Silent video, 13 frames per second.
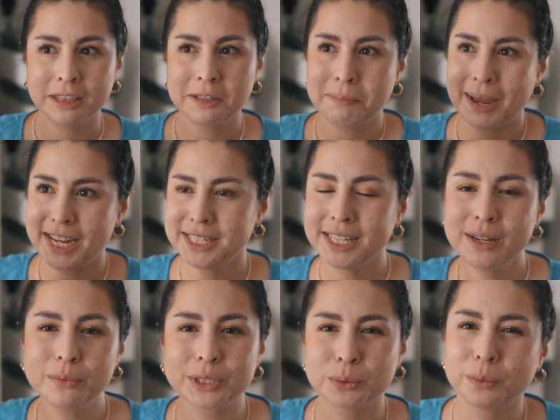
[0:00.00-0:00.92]
The
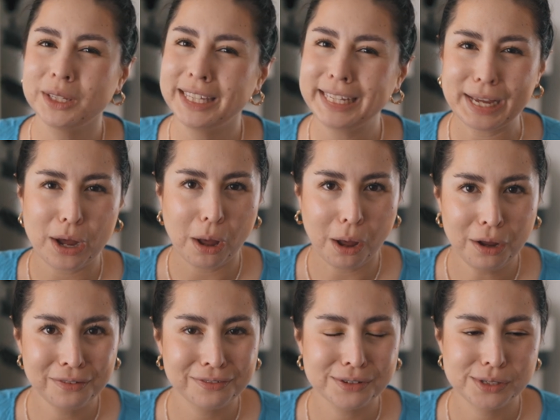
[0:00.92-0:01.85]
pacing was really
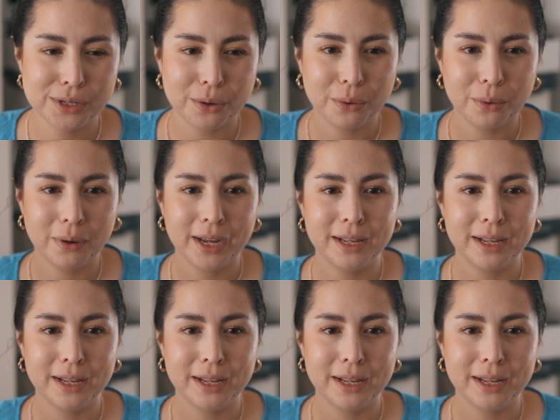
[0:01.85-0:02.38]
off, so